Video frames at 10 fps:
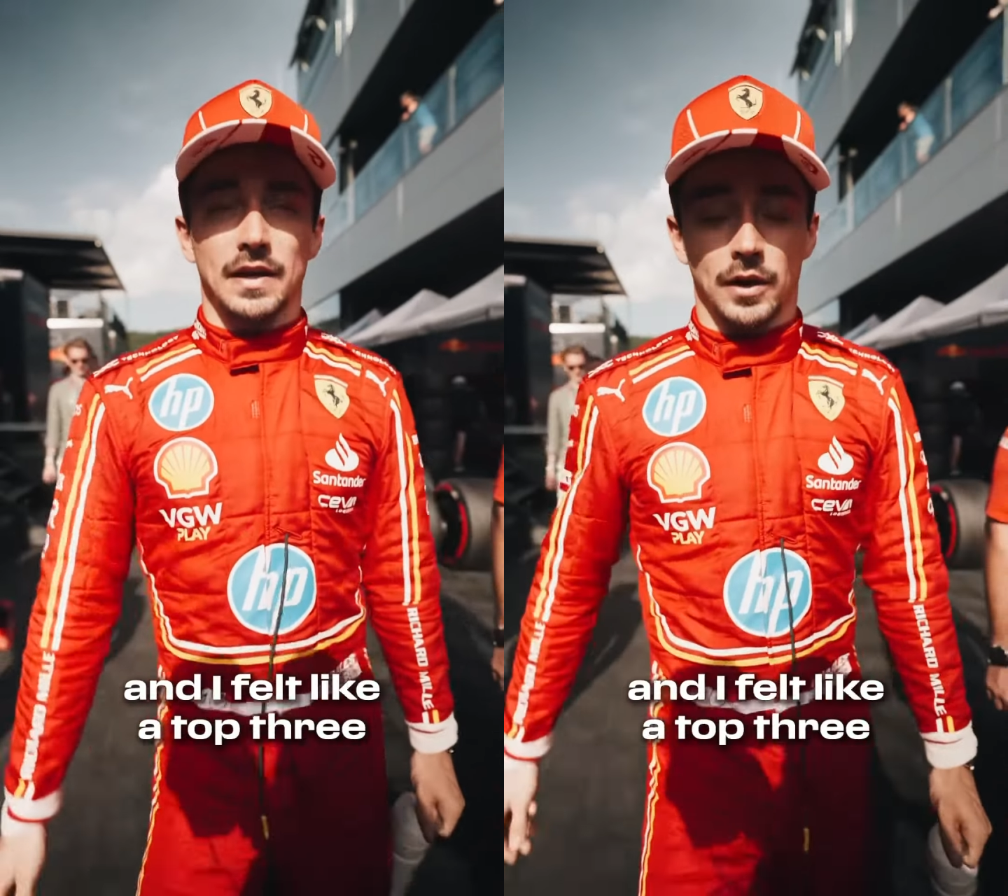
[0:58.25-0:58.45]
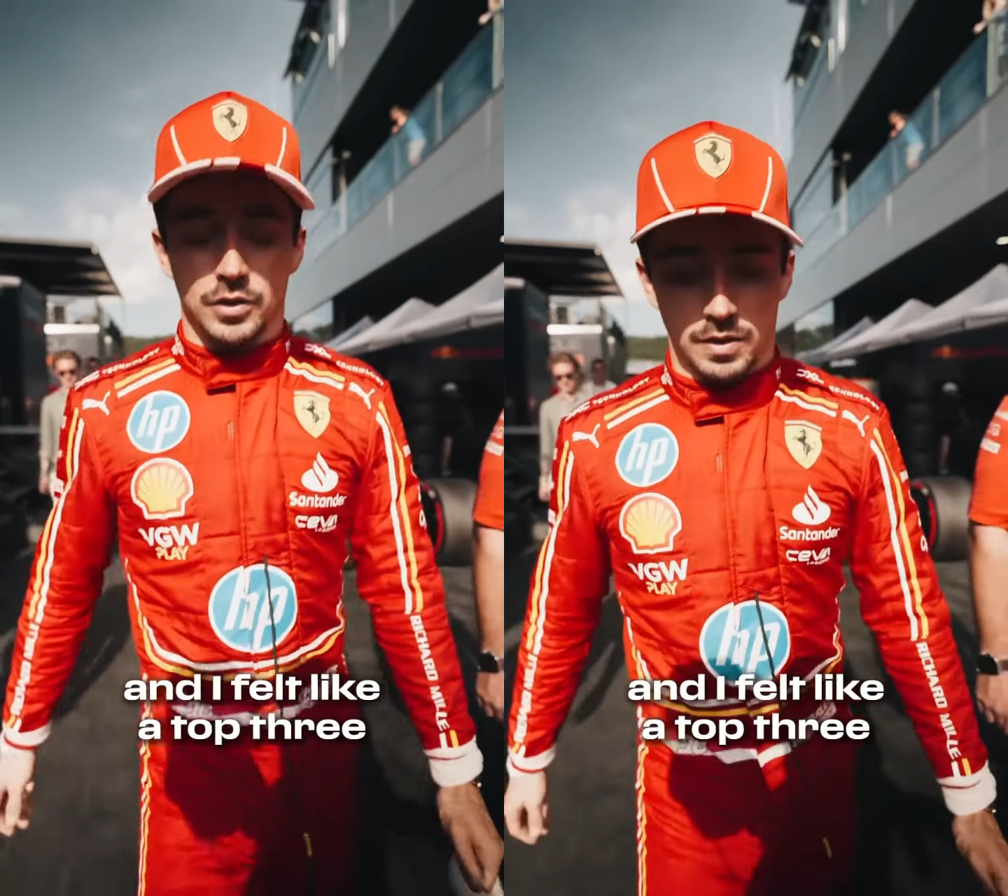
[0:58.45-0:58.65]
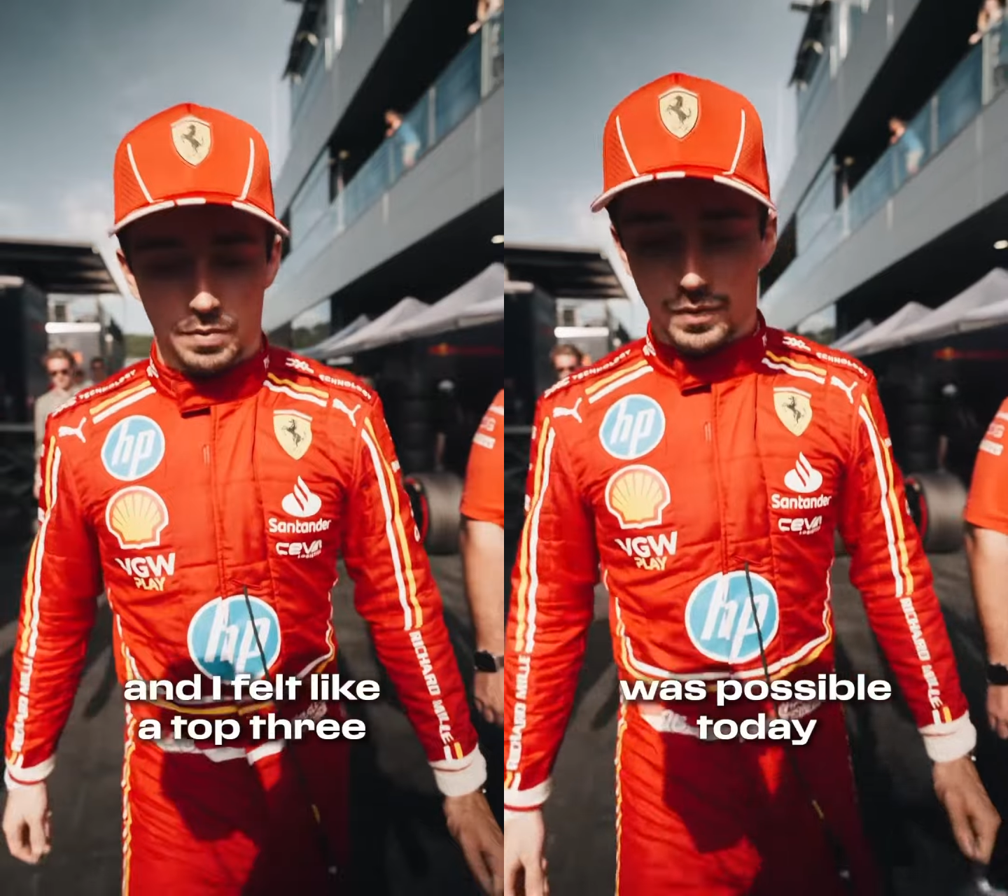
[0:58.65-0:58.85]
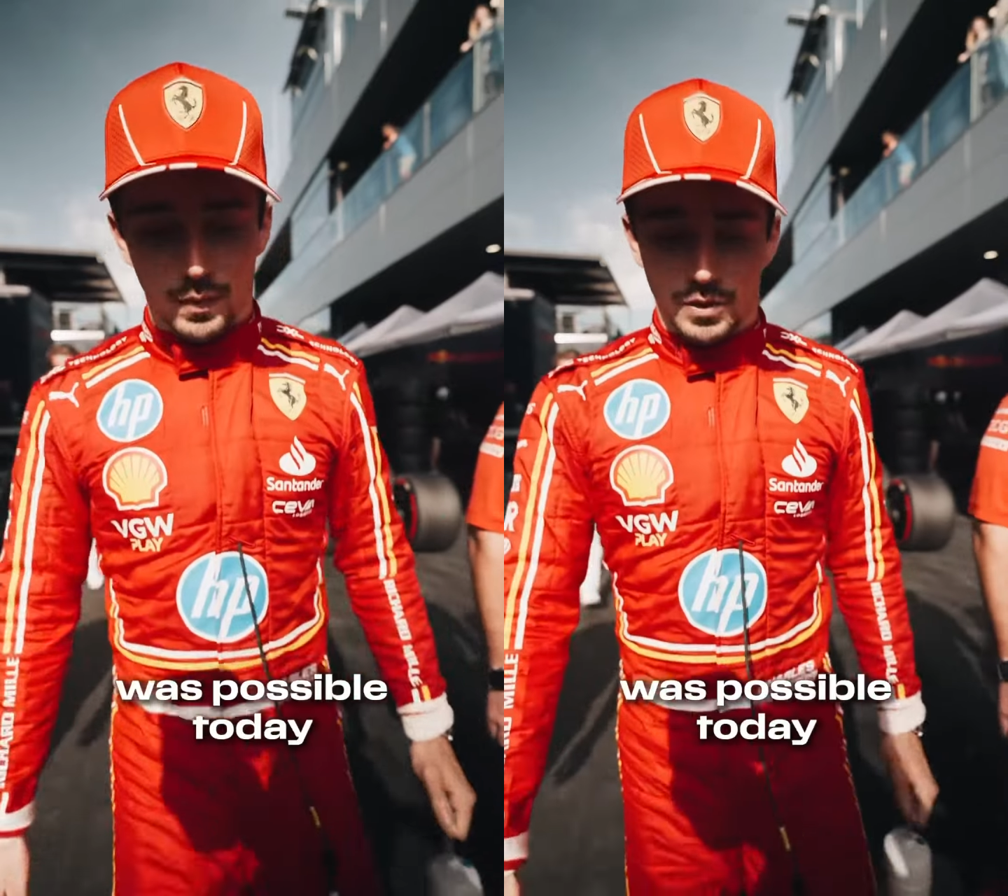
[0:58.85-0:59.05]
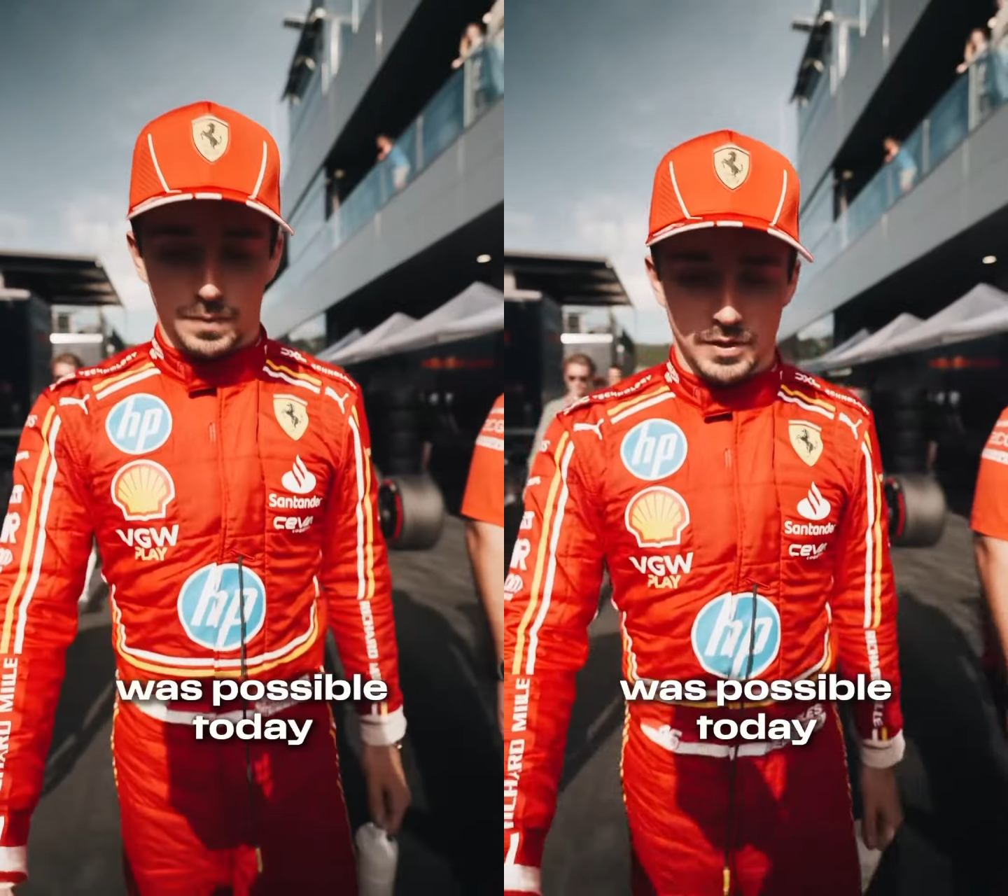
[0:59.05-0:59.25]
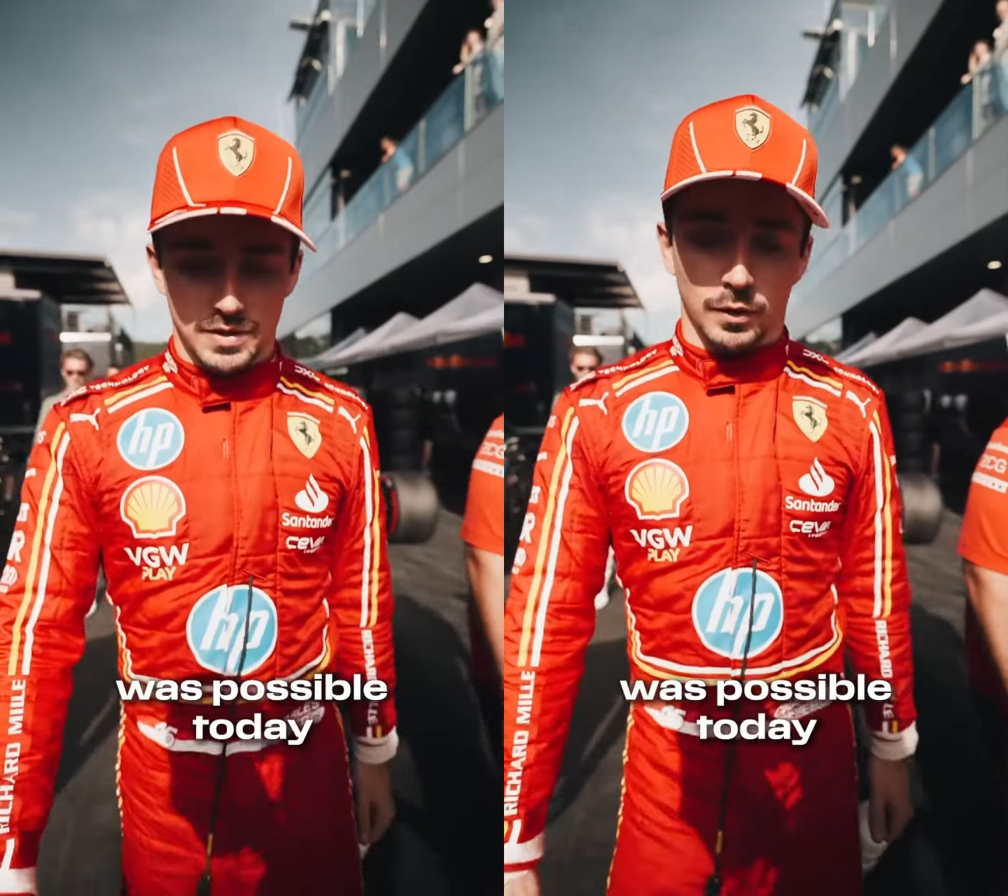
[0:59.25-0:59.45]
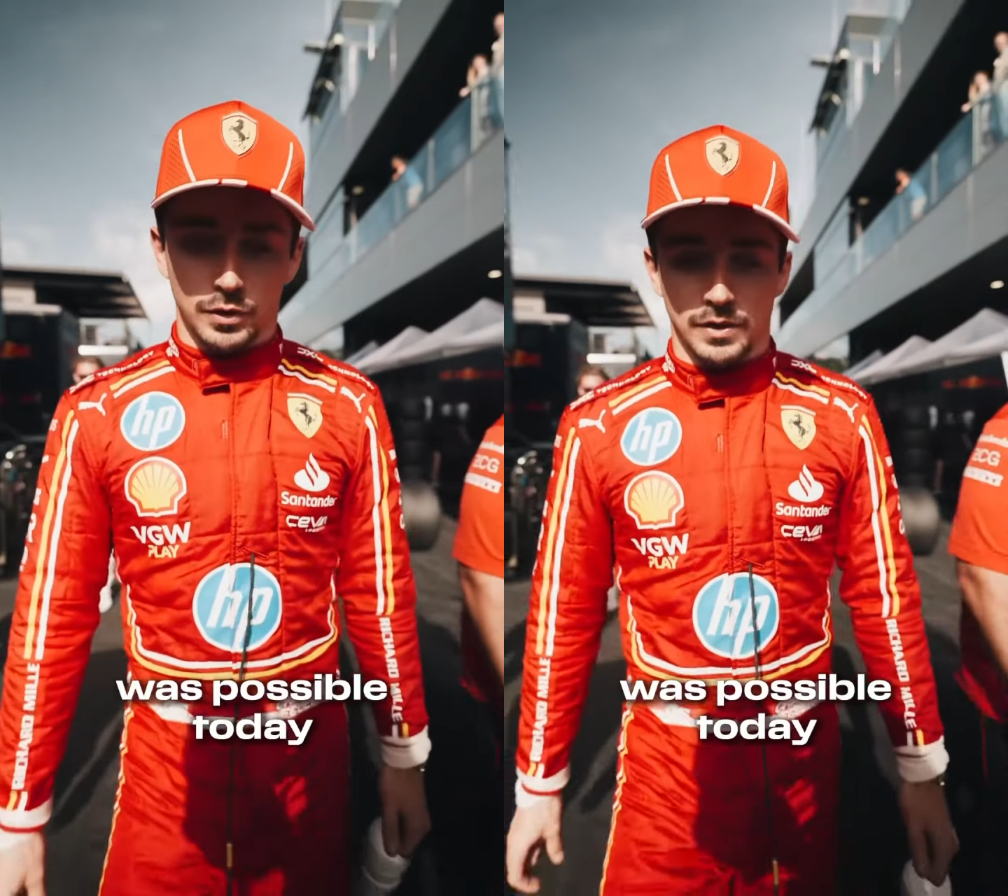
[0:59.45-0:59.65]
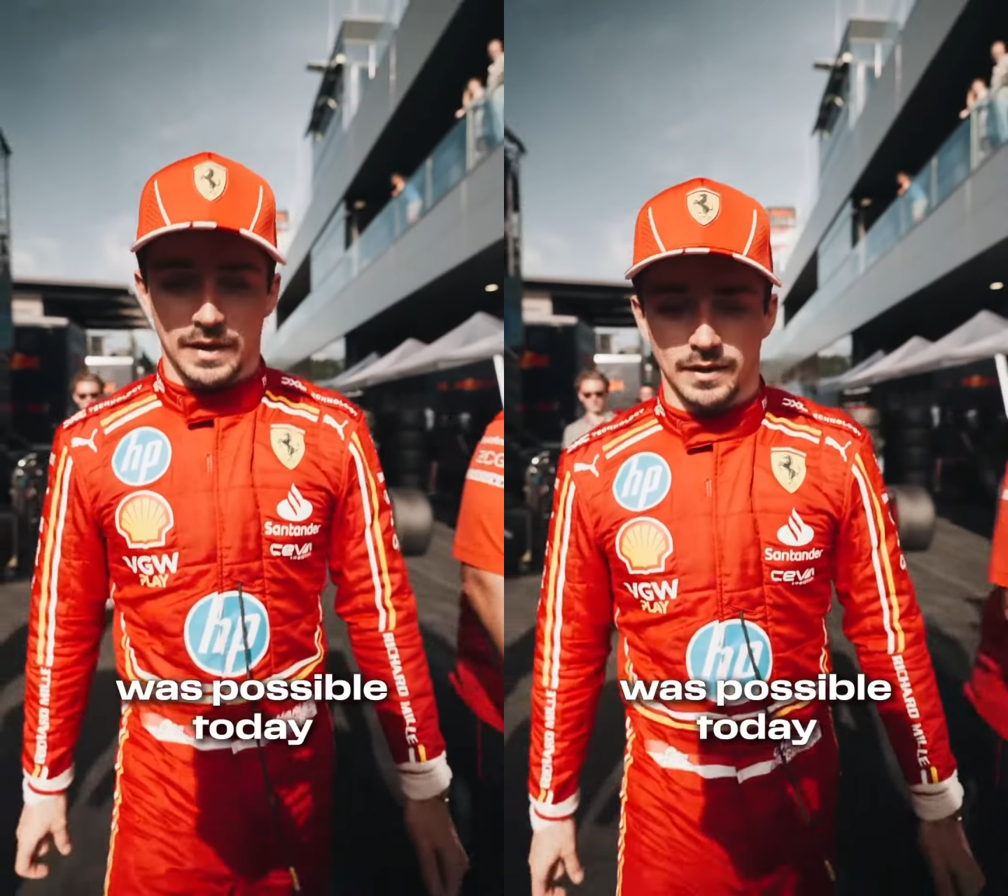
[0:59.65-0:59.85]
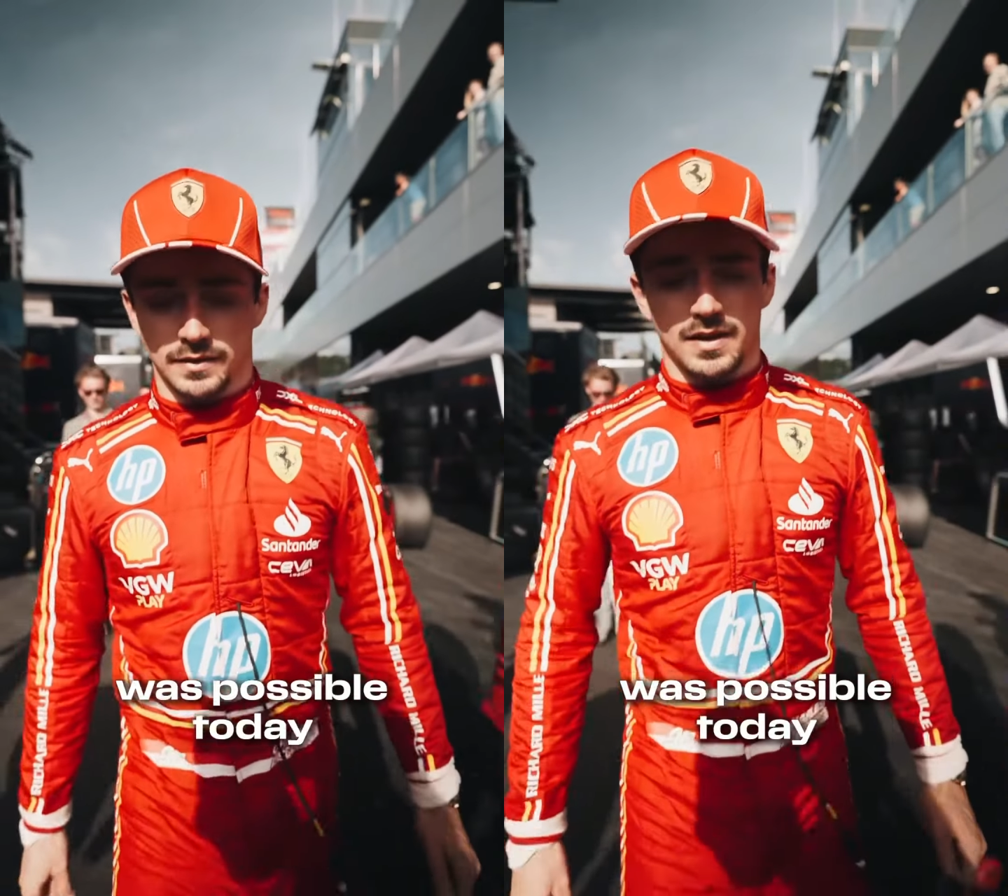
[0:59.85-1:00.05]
like a top three was possible today.